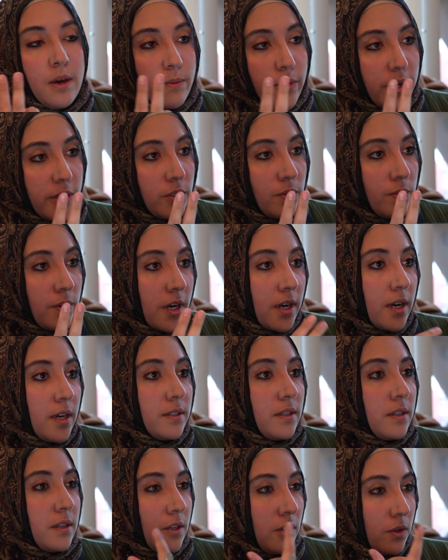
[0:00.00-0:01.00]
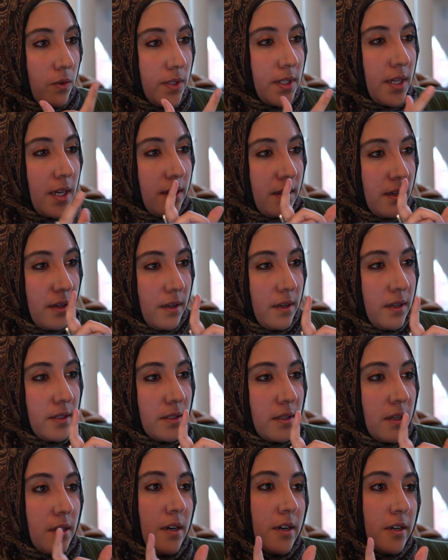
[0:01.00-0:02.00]
pray two rakas, and then you say the
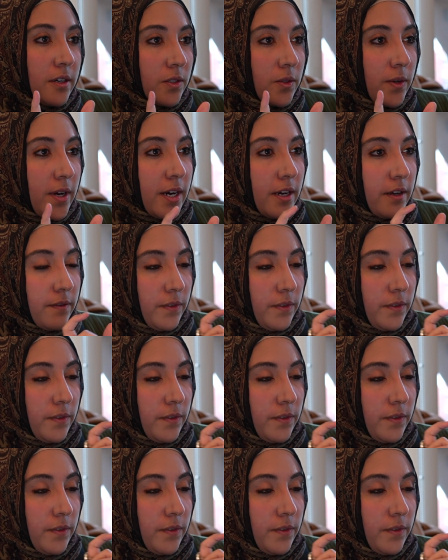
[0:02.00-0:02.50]
istikhara dua.